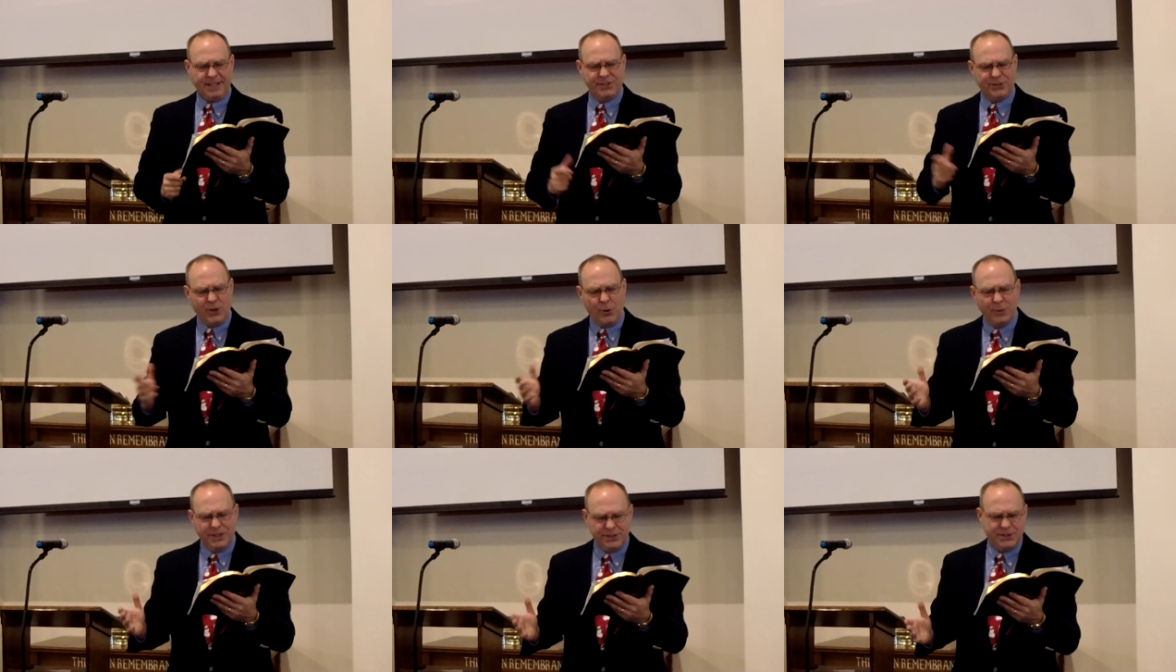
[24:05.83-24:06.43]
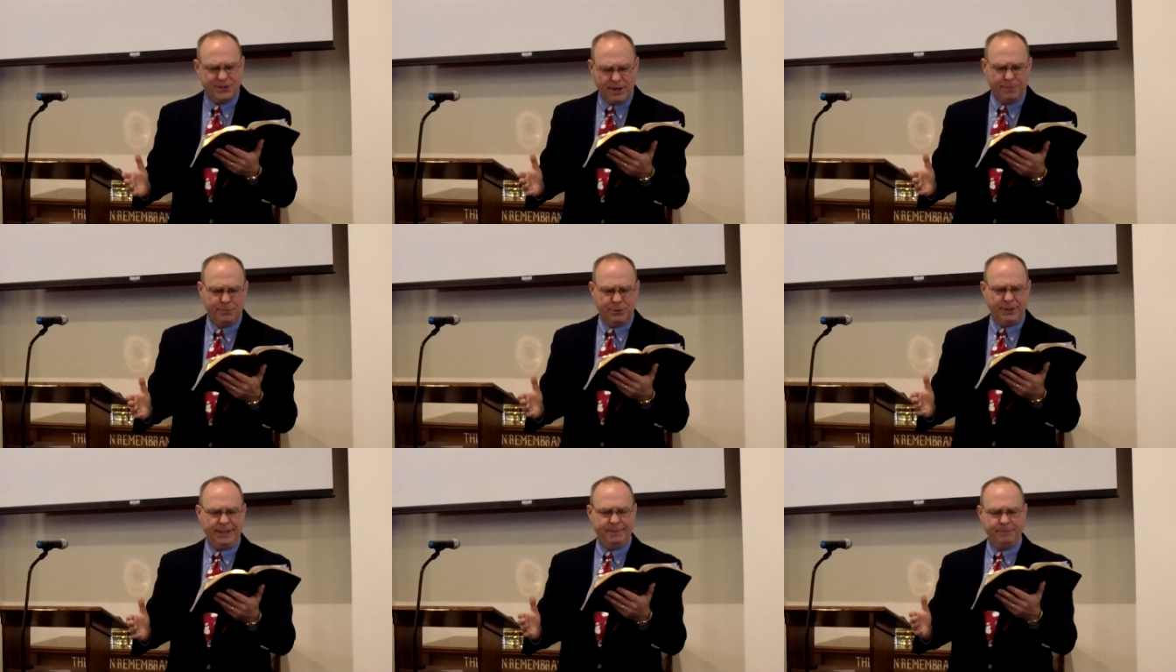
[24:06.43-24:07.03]
So in
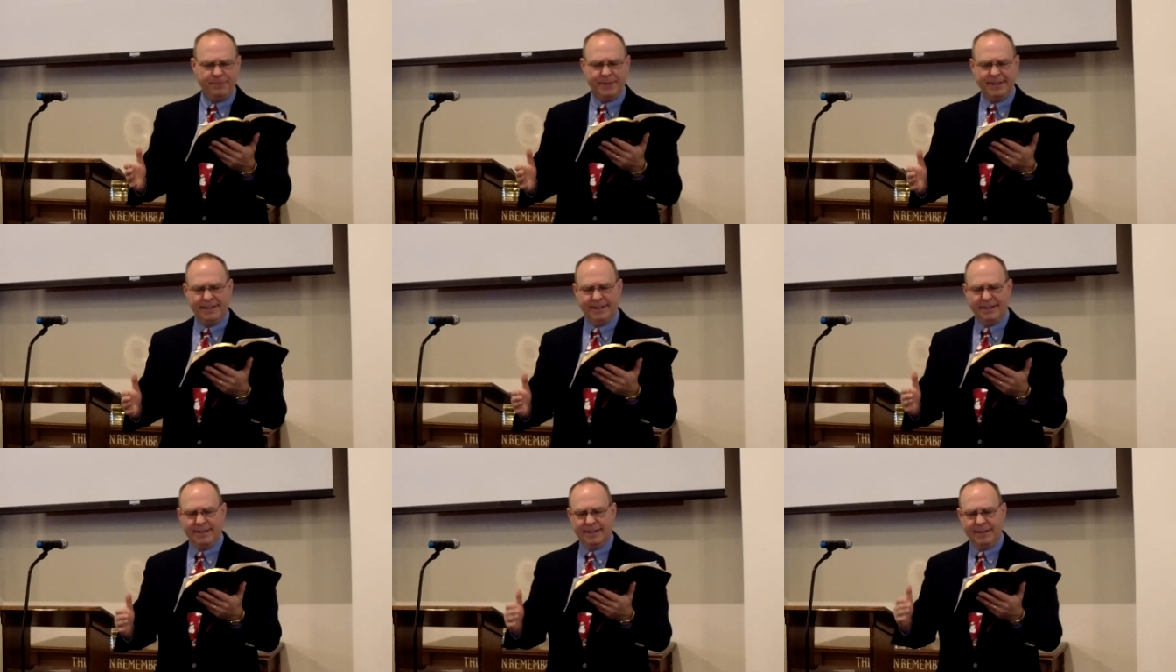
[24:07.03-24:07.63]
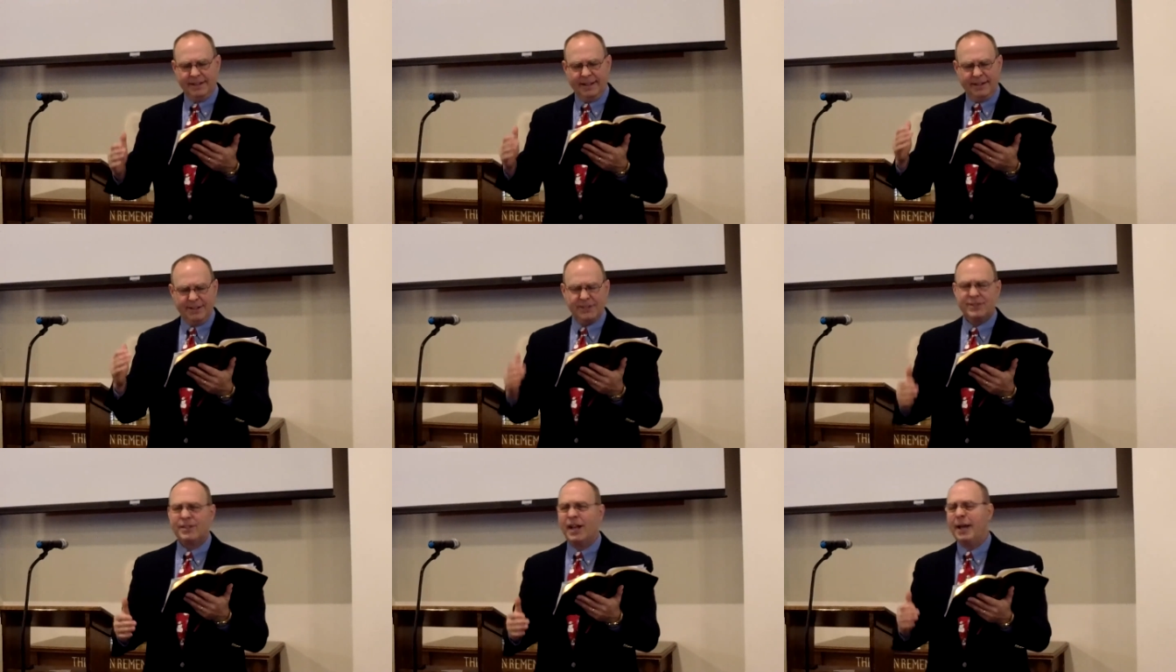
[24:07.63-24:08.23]
summary, a
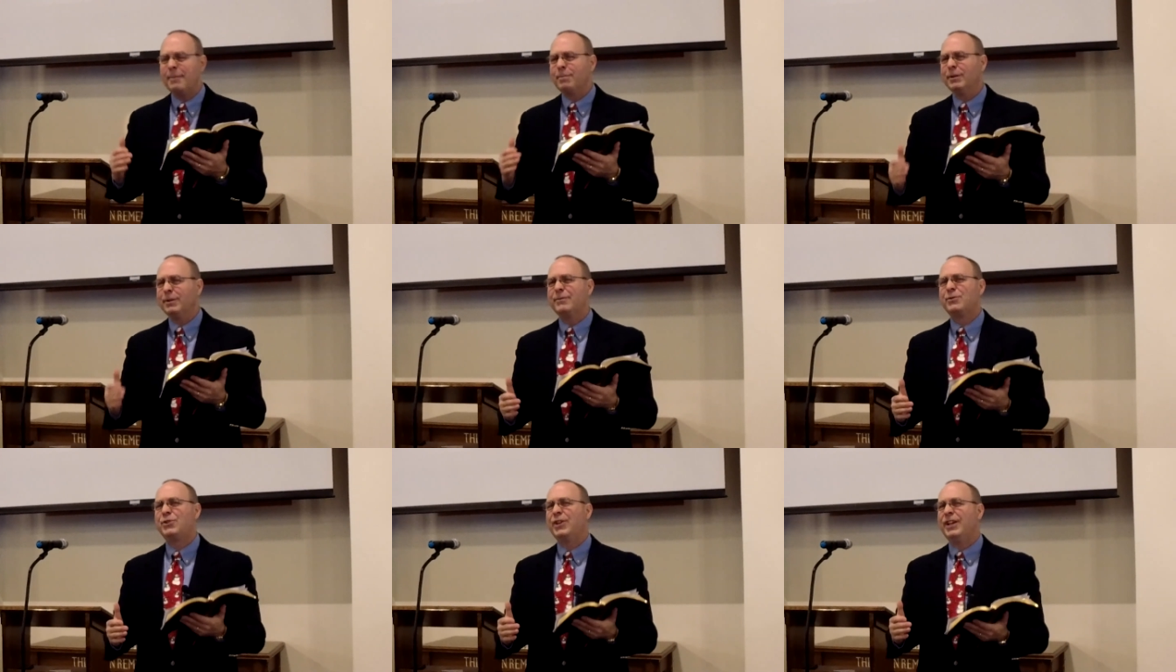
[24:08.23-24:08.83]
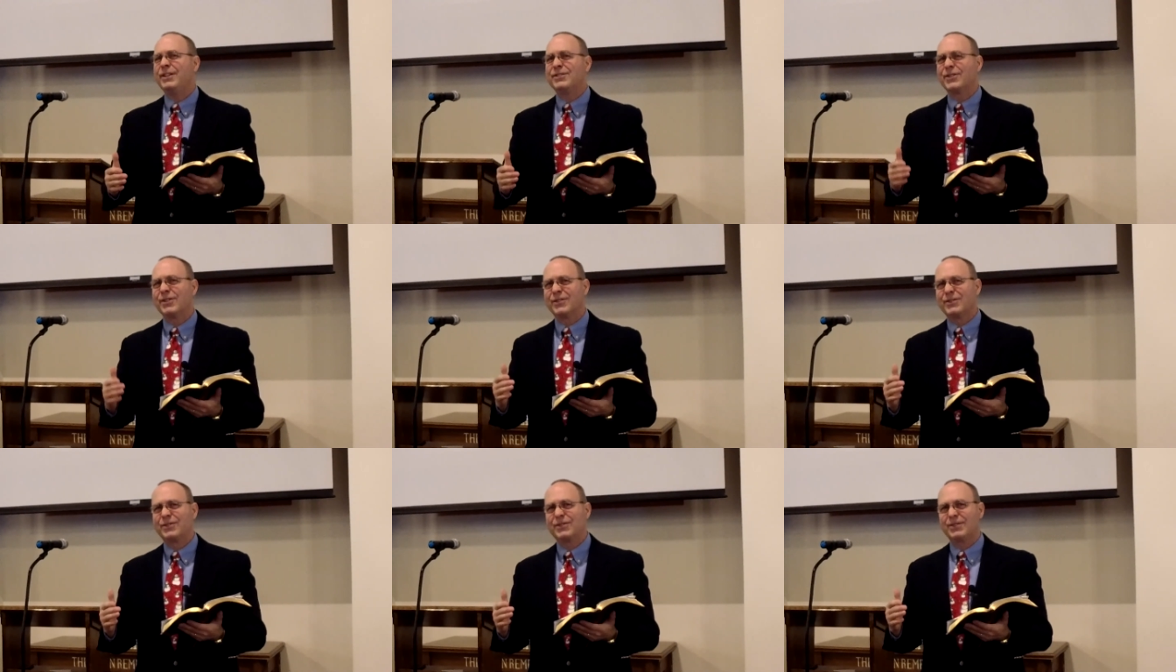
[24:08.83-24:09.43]
disciple of
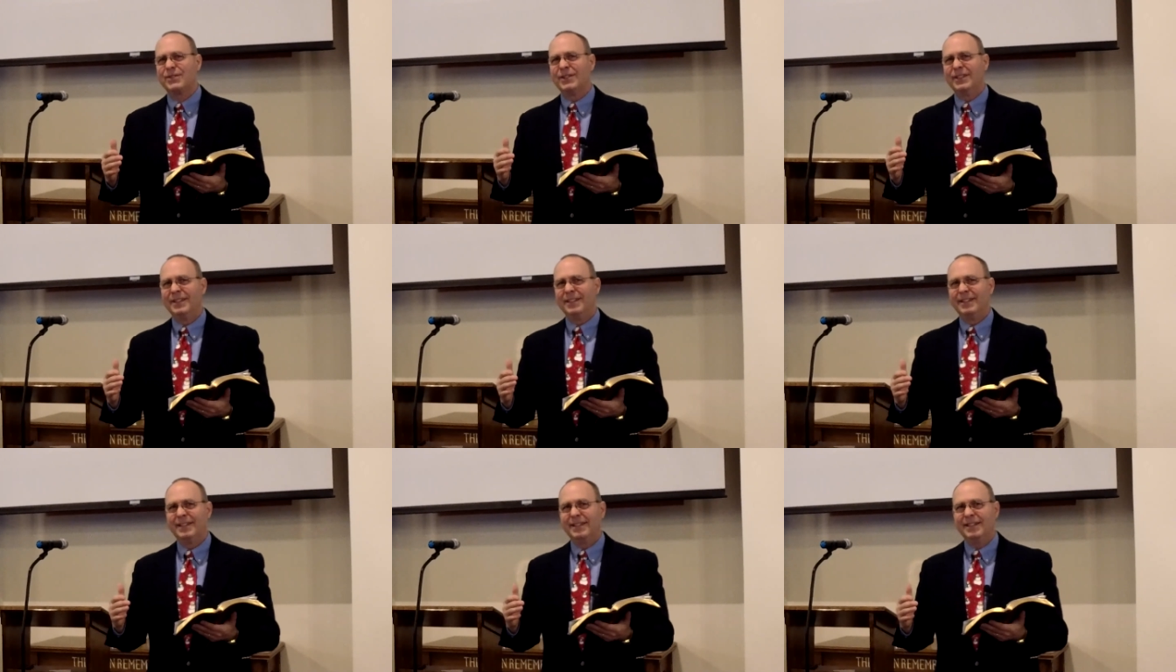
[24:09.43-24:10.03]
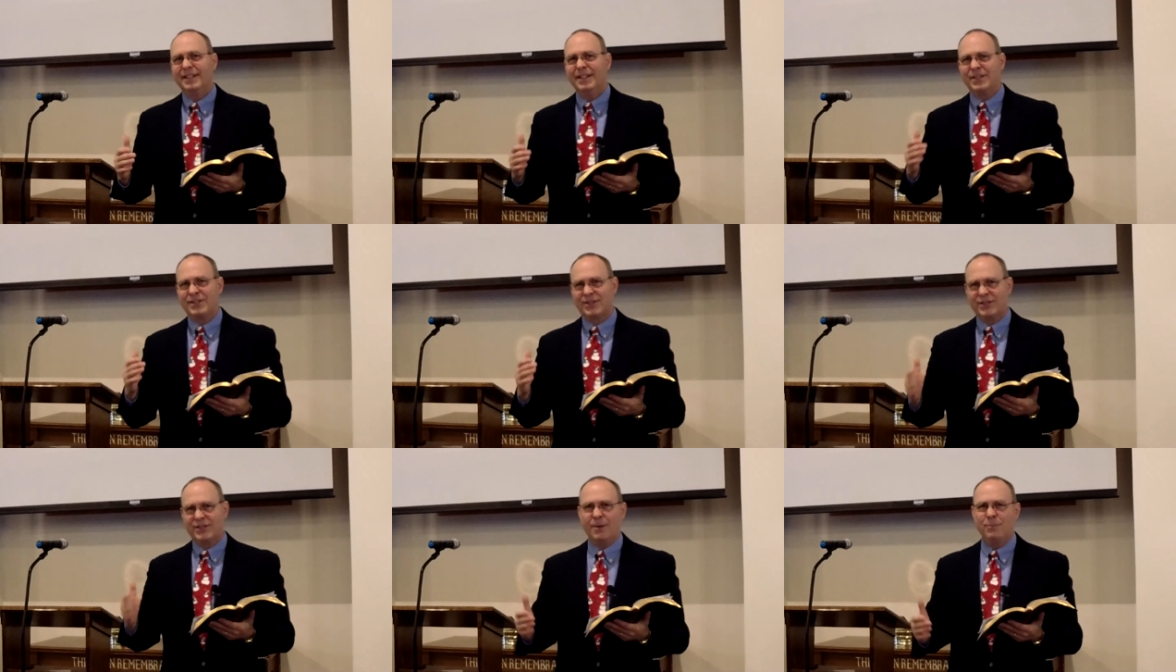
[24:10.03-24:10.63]
Jesus is
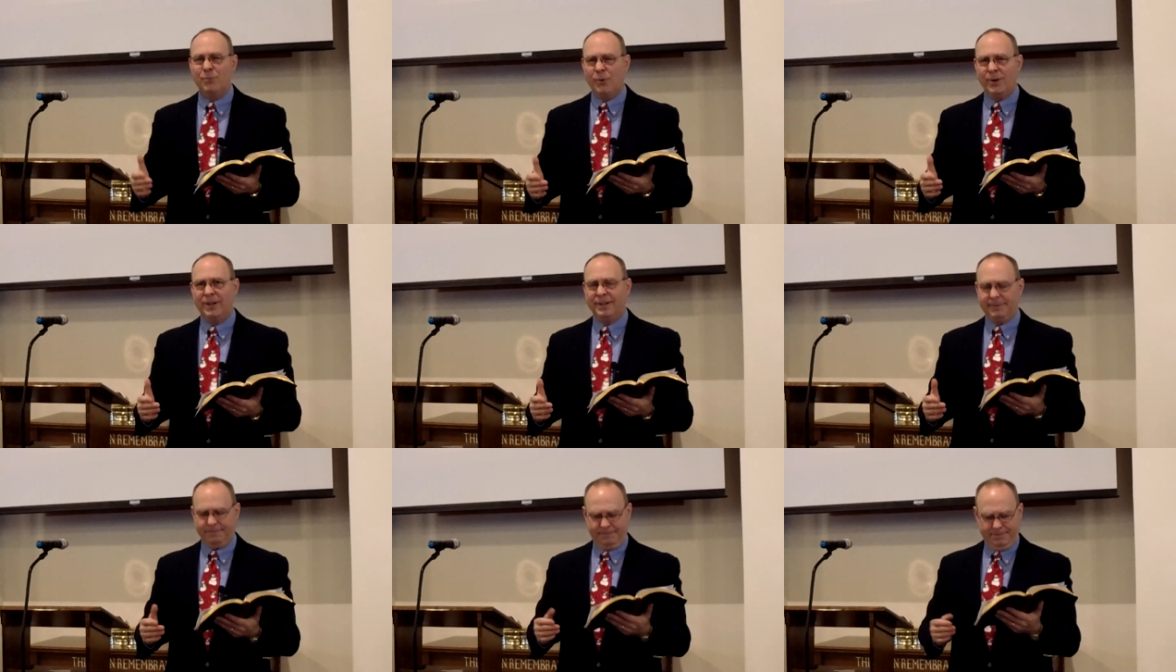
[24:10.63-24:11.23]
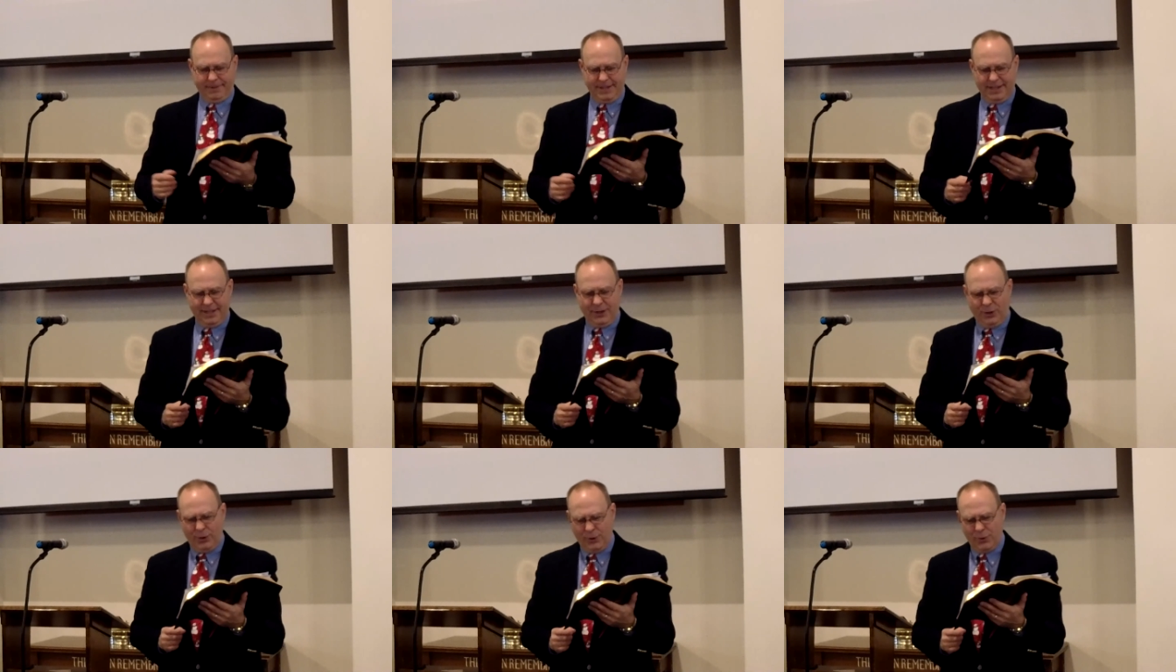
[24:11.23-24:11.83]
someone
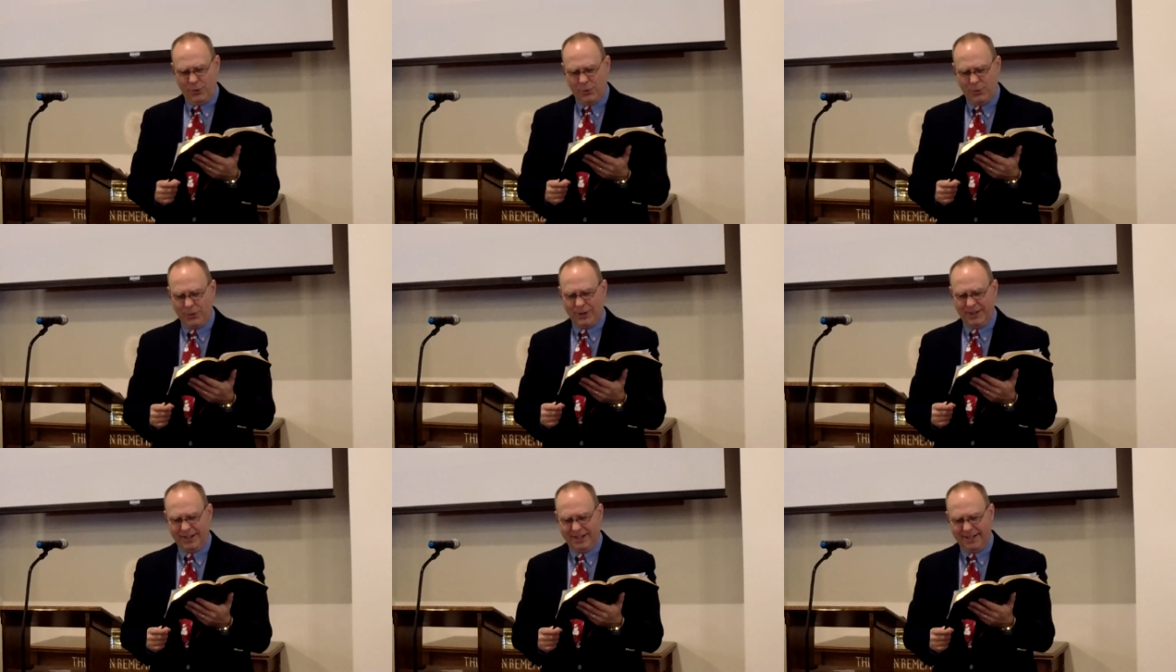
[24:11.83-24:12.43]
who